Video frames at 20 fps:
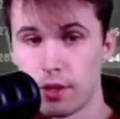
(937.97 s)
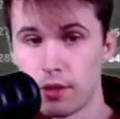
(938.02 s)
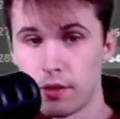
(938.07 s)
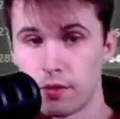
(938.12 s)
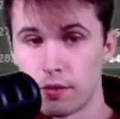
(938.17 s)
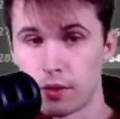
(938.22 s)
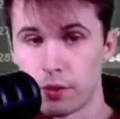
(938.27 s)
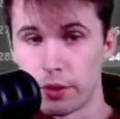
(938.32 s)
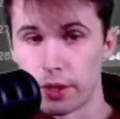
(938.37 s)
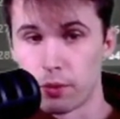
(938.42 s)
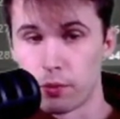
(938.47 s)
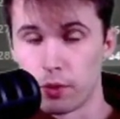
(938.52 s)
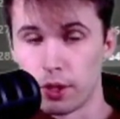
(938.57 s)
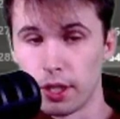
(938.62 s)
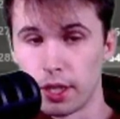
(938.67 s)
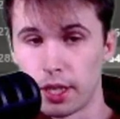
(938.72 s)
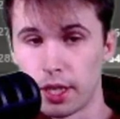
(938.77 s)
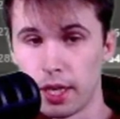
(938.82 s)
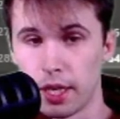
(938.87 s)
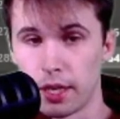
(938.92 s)
So it really
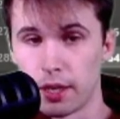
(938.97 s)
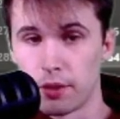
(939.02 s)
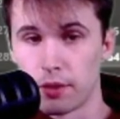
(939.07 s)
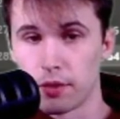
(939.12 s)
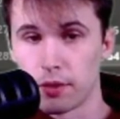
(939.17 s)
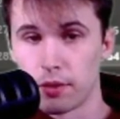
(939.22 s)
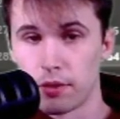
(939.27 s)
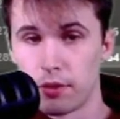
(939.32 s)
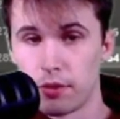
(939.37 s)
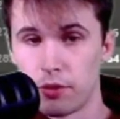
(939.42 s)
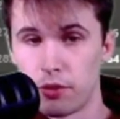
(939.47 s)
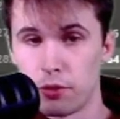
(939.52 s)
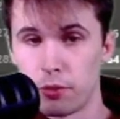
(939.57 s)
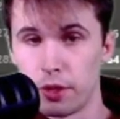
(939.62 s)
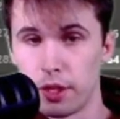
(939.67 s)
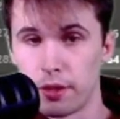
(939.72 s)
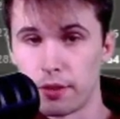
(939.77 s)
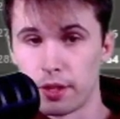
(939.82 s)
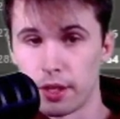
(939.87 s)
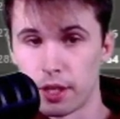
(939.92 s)
can't do
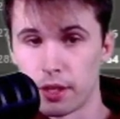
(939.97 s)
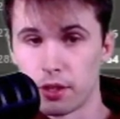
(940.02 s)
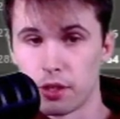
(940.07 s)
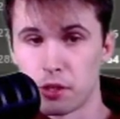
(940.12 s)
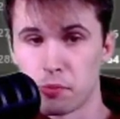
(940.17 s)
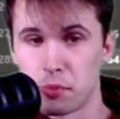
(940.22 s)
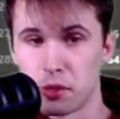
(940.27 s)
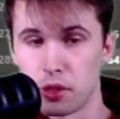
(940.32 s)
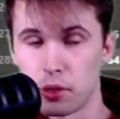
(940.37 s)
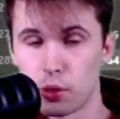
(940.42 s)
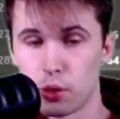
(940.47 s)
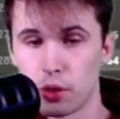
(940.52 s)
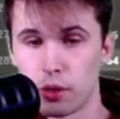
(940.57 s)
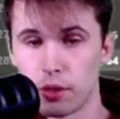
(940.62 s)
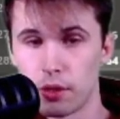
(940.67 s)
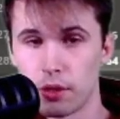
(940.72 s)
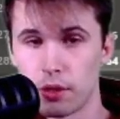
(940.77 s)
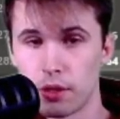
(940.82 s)
anything in this position.